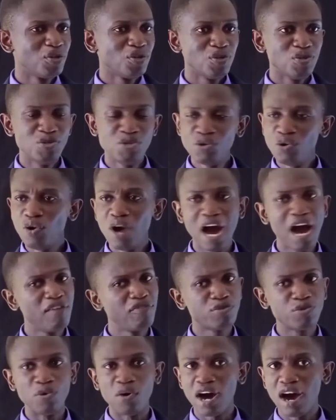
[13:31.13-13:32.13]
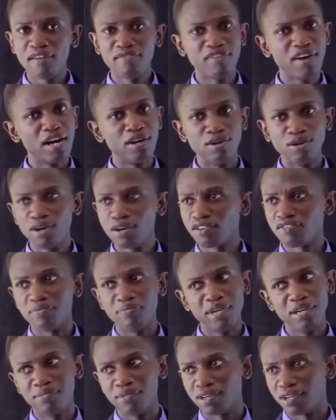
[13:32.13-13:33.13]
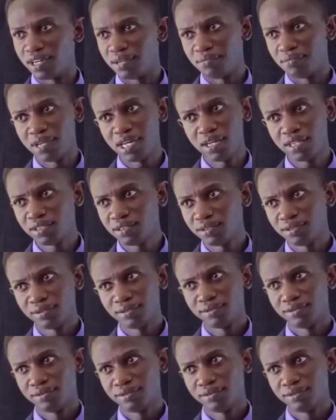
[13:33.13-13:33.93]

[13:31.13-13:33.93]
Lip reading: You have to have a lot of memory, man.